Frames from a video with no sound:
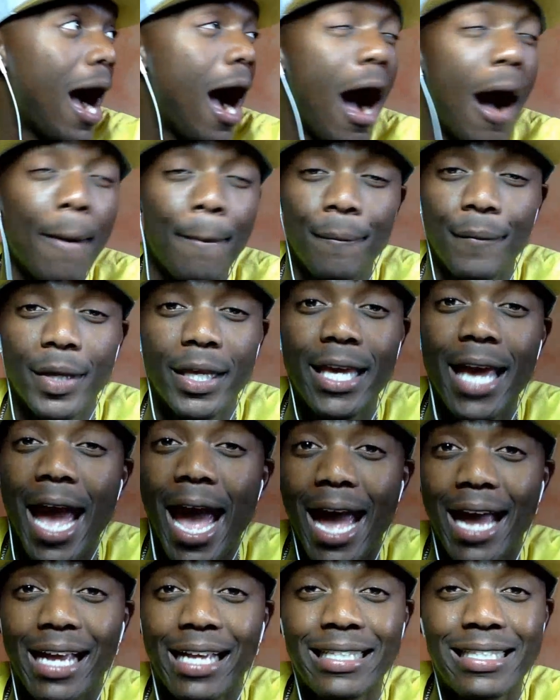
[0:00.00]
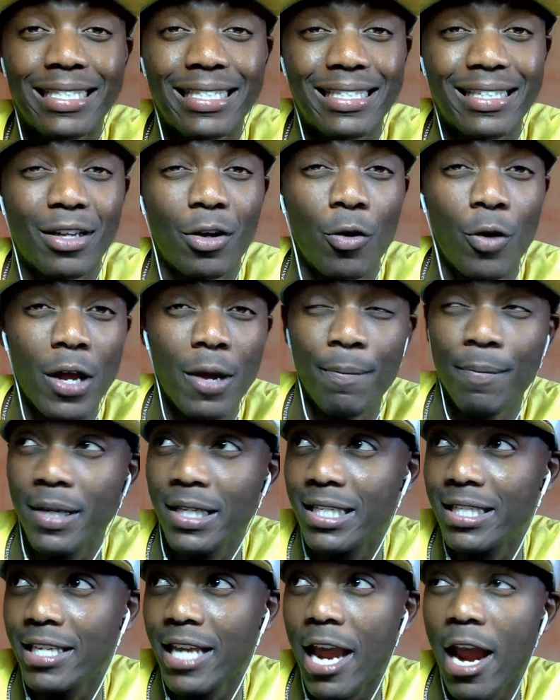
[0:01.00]
Um, yeah, it's a
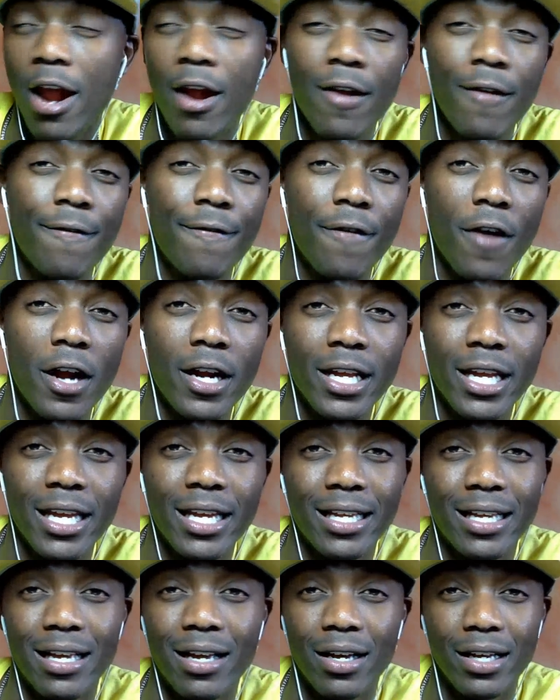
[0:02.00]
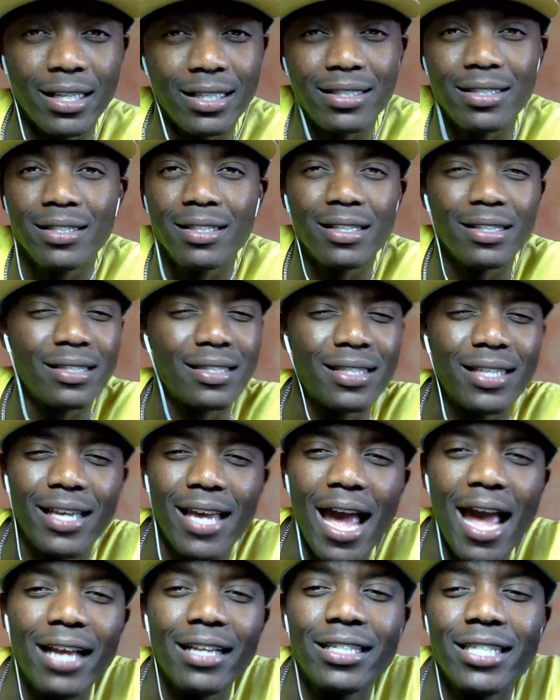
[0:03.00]
creepy, scary, funny. It's it's the
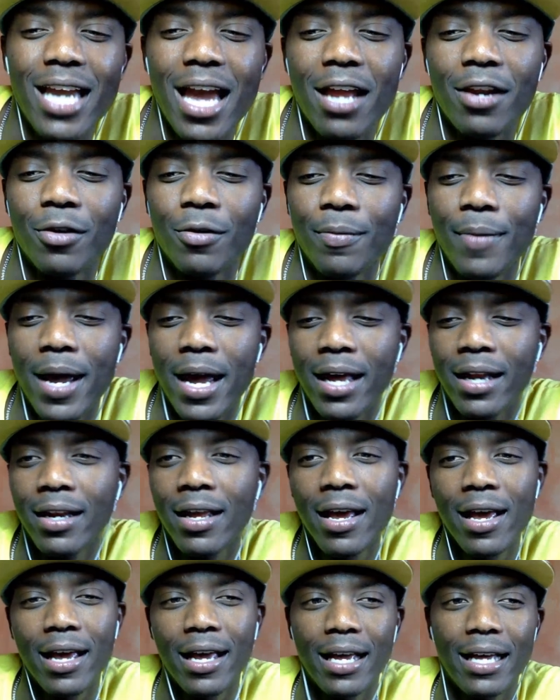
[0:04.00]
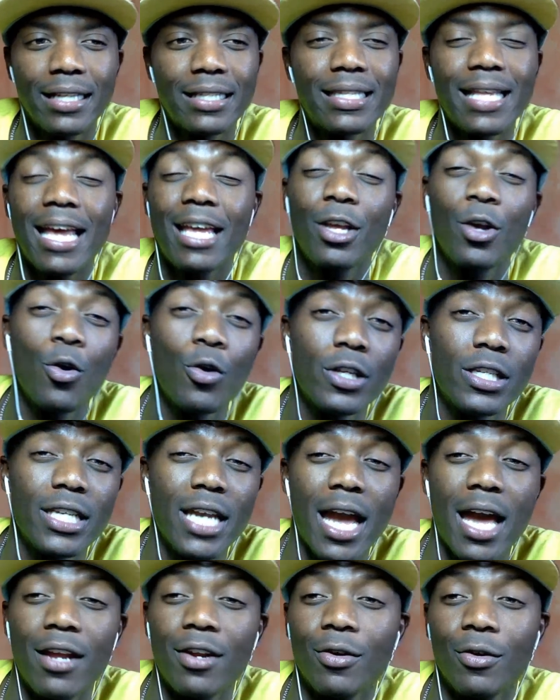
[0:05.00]
gang channel, man. It's like your
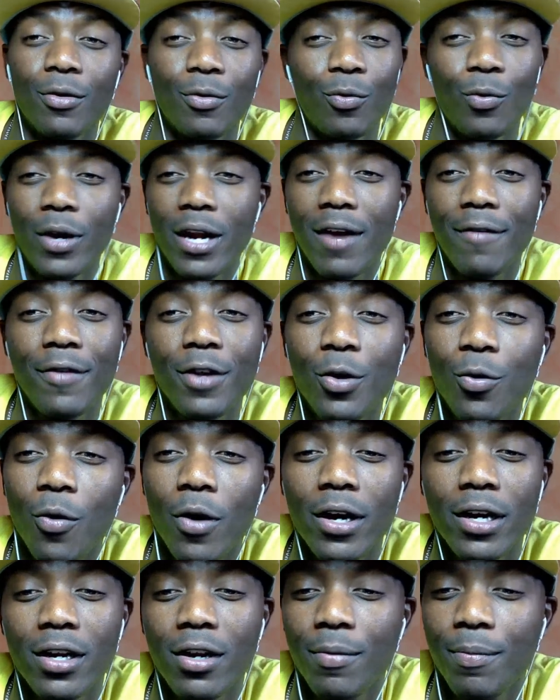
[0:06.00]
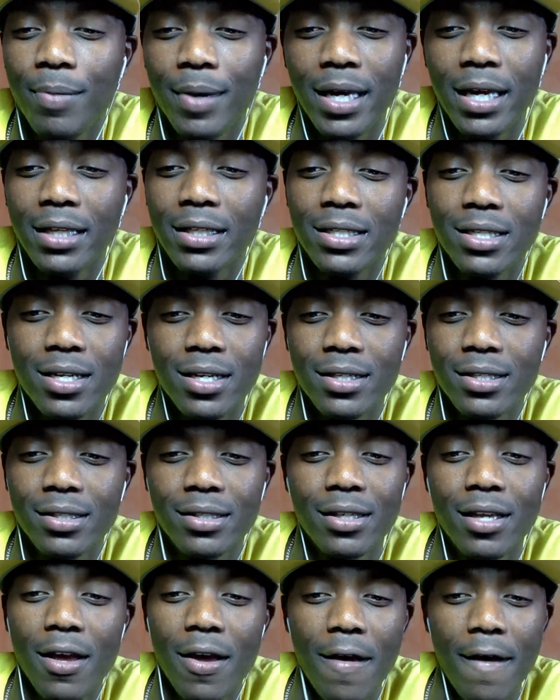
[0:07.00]
channel. Whatever you want it to be,
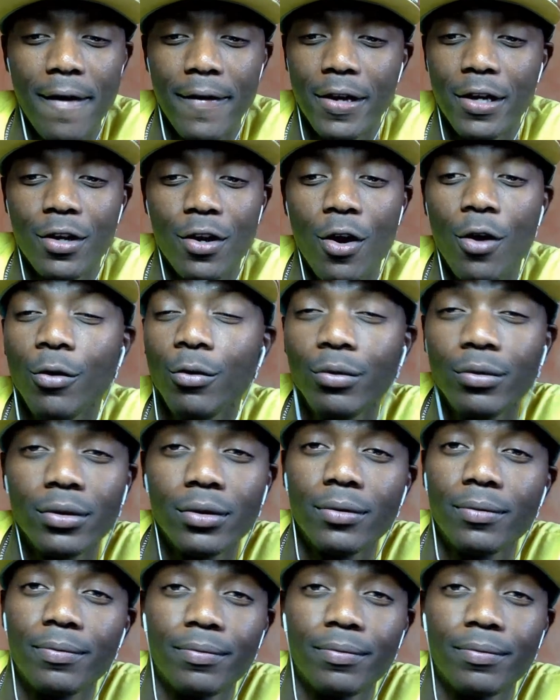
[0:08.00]
just, you know,